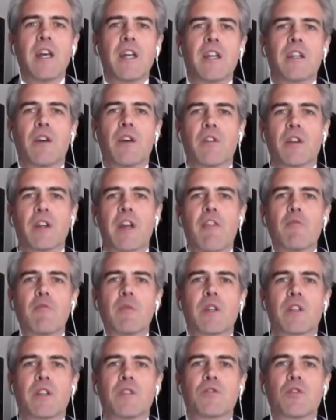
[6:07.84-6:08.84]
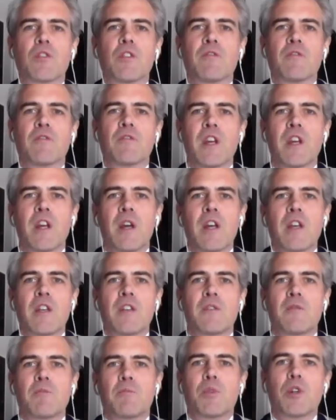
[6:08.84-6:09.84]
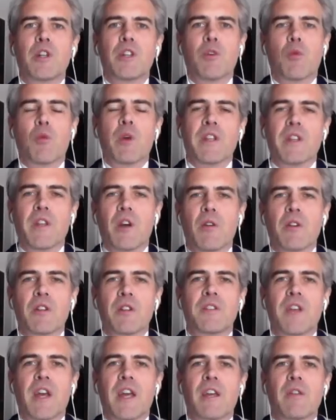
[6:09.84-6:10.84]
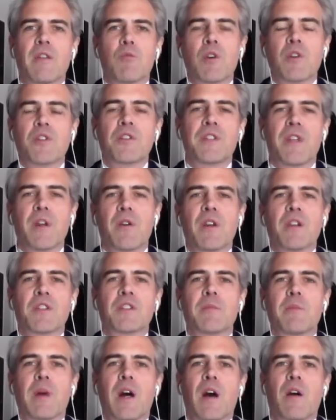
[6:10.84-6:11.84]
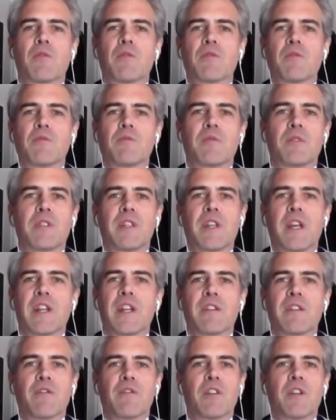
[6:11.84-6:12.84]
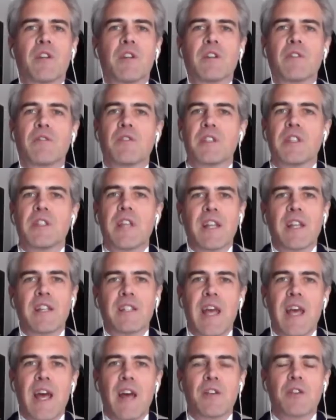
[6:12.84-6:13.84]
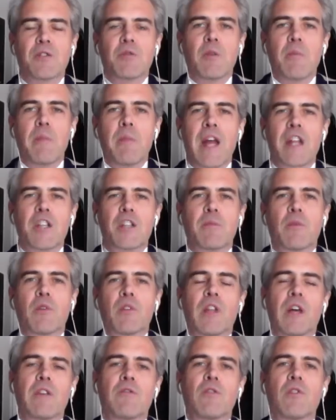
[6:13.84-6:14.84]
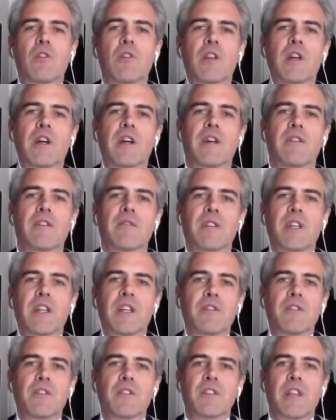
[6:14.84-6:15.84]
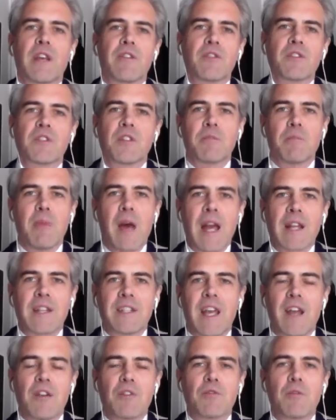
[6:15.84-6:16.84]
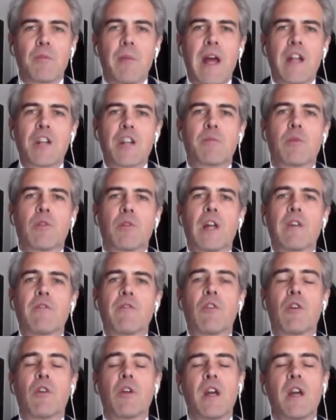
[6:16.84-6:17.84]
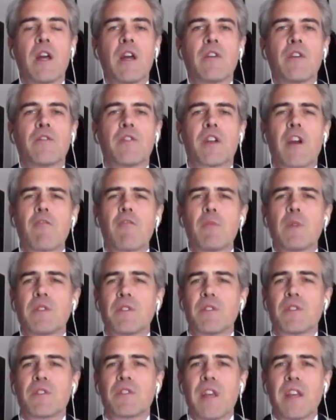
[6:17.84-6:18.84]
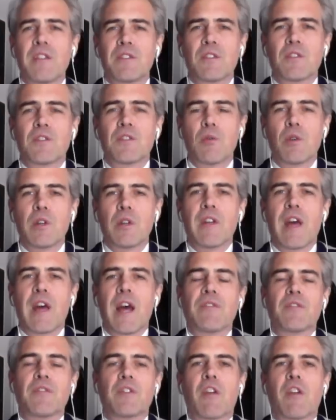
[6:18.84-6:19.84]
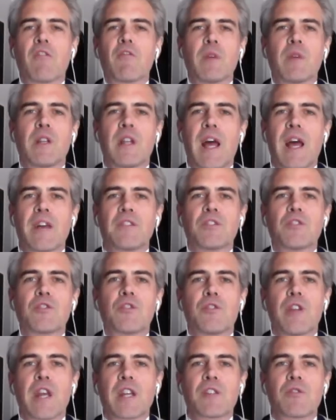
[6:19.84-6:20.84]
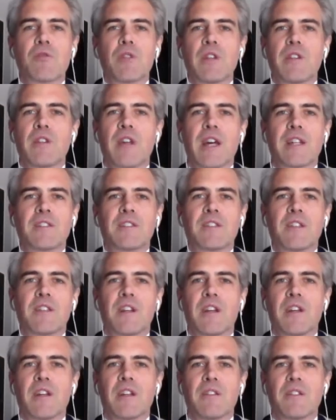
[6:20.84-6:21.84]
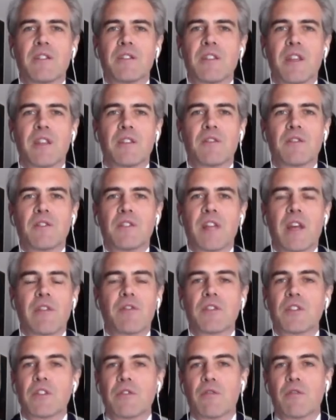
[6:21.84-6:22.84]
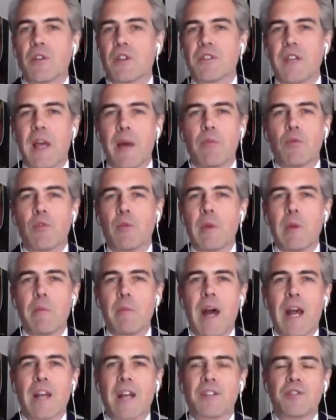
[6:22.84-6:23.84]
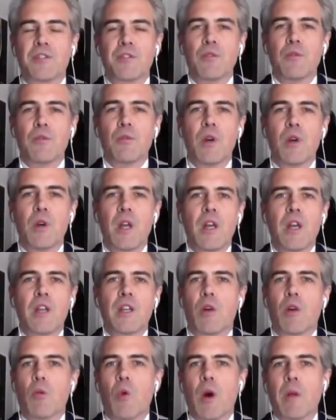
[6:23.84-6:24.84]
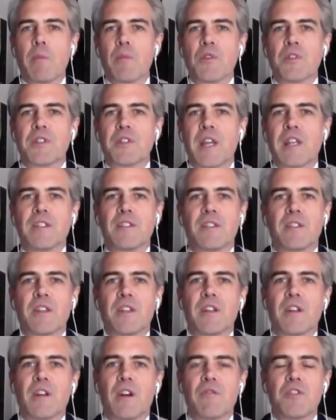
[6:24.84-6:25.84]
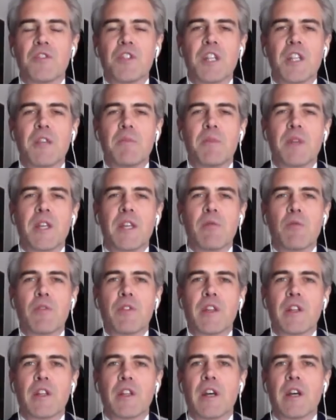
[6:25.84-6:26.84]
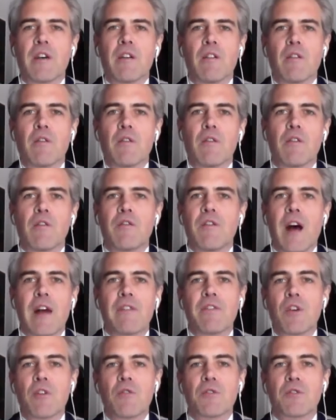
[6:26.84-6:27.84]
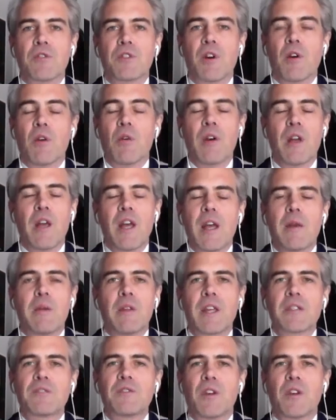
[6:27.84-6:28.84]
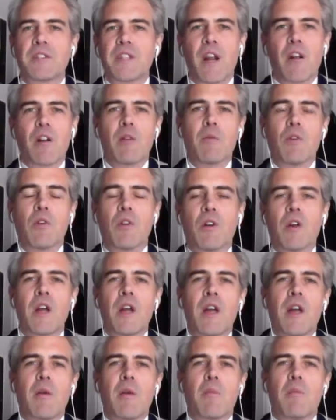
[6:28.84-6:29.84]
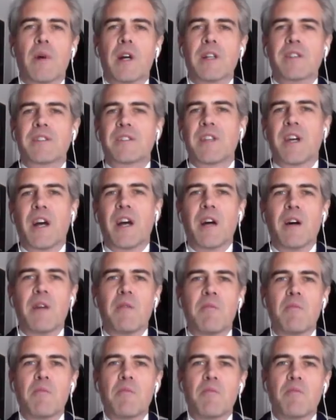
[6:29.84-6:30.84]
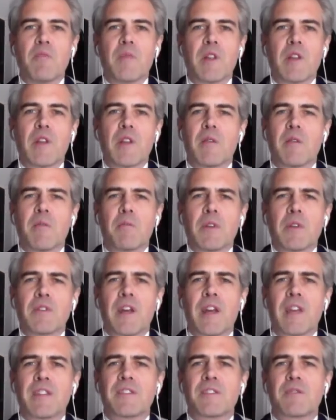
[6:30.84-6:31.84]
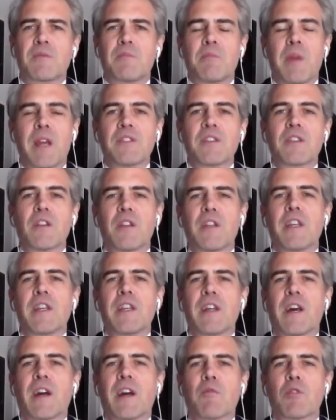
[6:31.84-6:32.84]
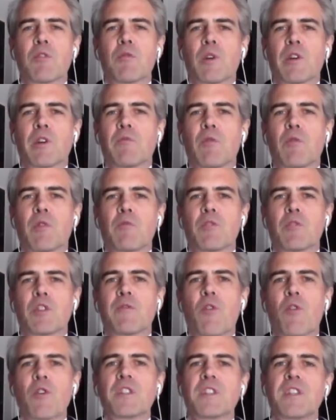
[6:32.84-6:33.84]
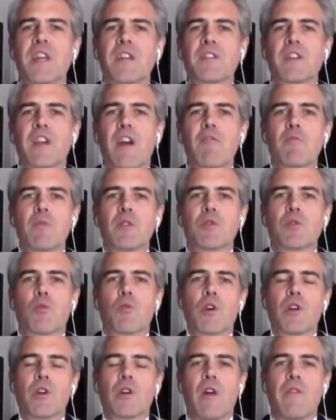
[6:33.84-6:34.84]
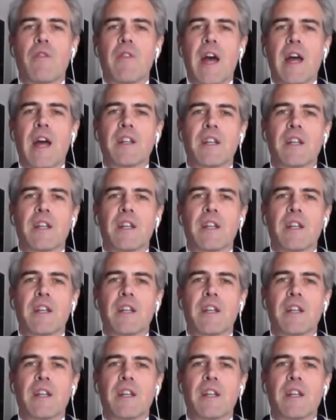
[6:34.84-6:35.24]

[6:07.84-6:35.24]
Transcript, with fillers: you know the government can sort of put in the window to say we're serious about getting the the debt down to a manageable level uh, getting the deficit back down to a manageable level the government says is doing that the government has a trajectory that uh, that says the deficit for example will be back to you know one percent uh, of GDP within uh, five years or so. I mean, that's not terrible, but um, but that's basically uh, we're, we're, we're forced to take the government's word on that.